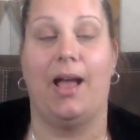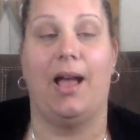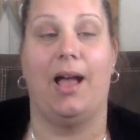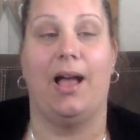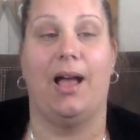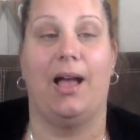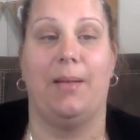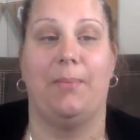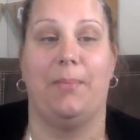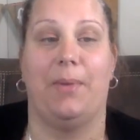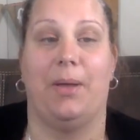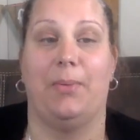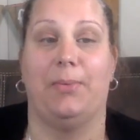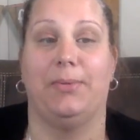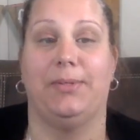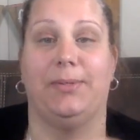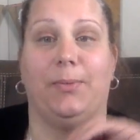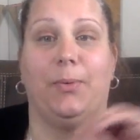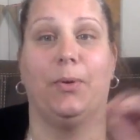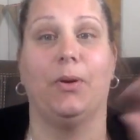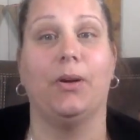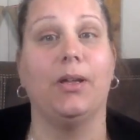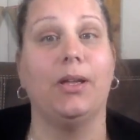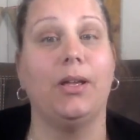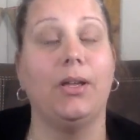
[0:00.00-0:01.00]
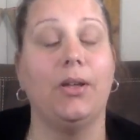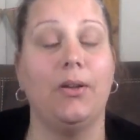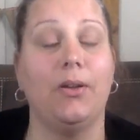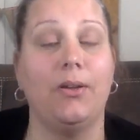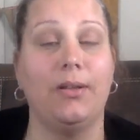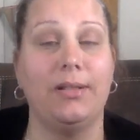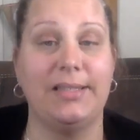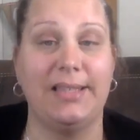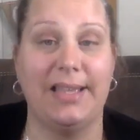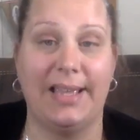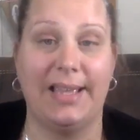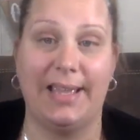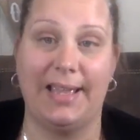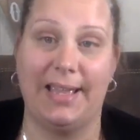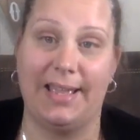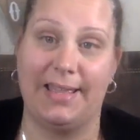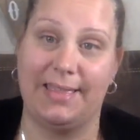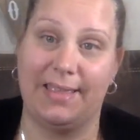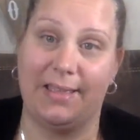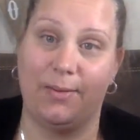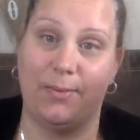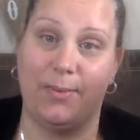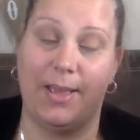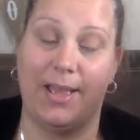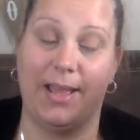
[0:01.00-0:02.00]
I was working all day, and
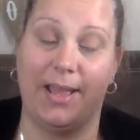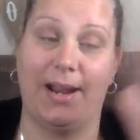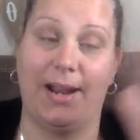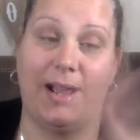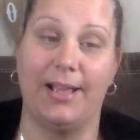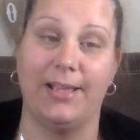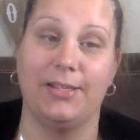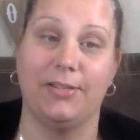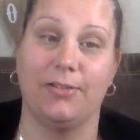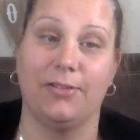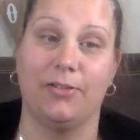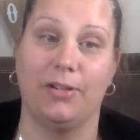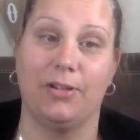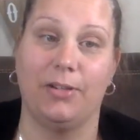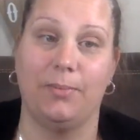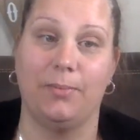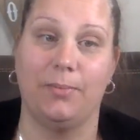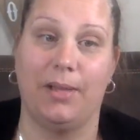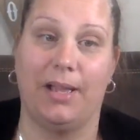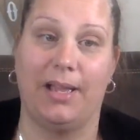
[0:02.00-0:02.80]
then we had ice cream.